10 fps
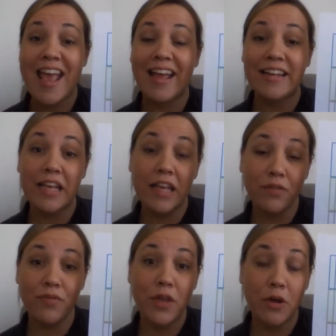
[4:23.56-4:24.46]
And
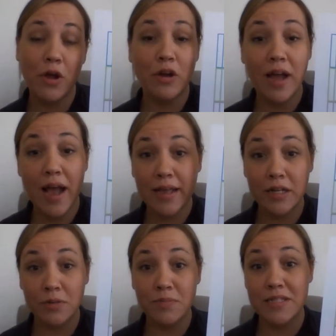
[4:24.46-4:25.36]
if there are
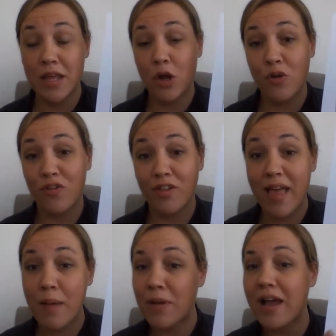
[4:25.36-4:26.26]
items that
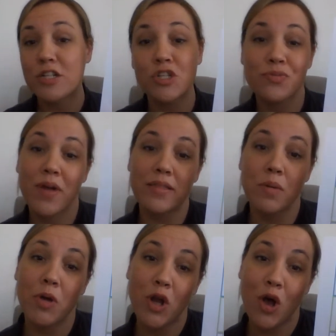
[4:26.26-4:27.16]
overlap, I just write
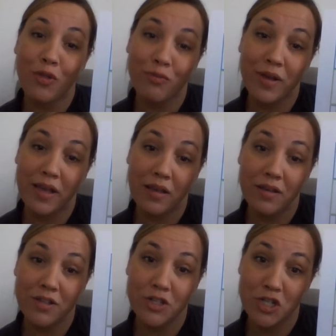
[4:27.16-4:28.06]
them on all 3
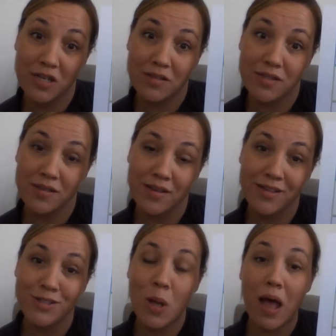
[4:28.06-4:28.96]
sheets.
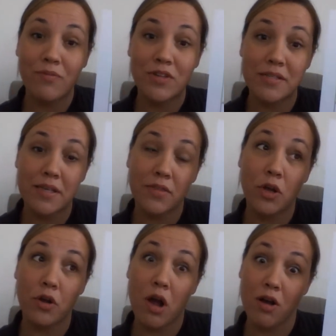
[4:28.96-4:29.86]
So obviously
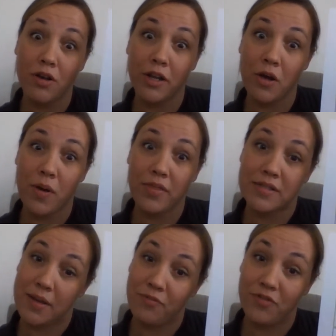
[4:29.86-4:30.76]
they're all going to go on the
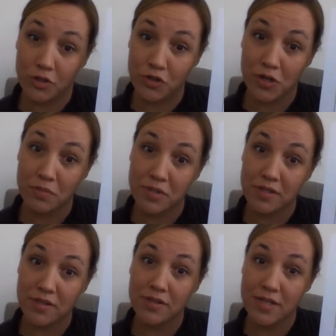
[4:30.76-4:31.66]
same field
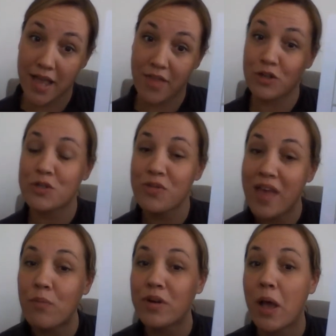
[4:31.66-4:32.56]
trips together. So
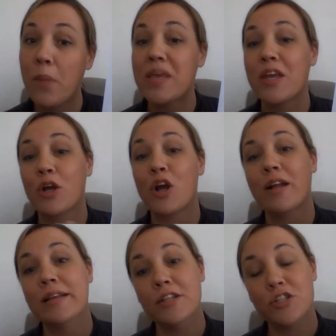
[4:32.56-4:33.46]
that would appear
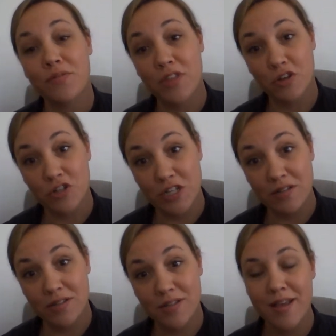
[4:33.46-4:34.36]
on each of their
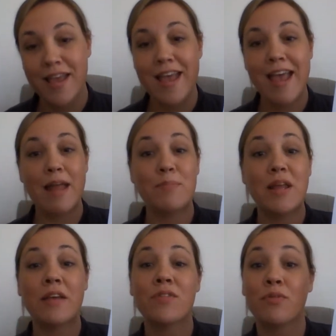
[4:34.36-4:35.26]
sheets. And
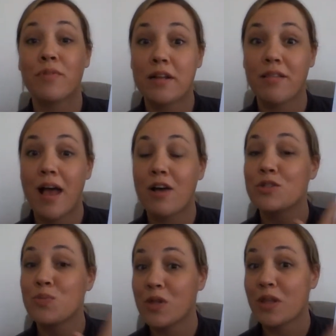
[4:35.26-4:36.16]
many of the read
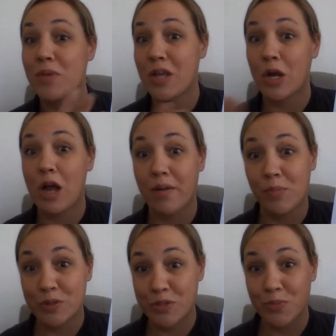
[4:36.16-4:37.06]
alouds will appear on
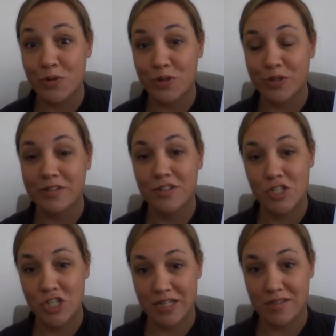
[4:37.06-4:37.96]
multiple
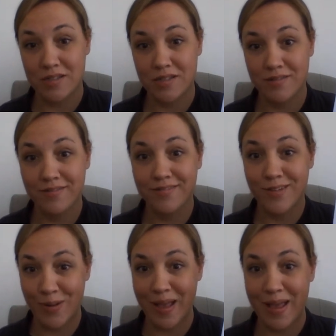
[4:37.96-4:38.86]
sheets.
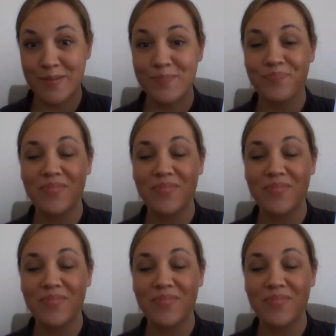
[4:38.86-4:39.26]
Okay?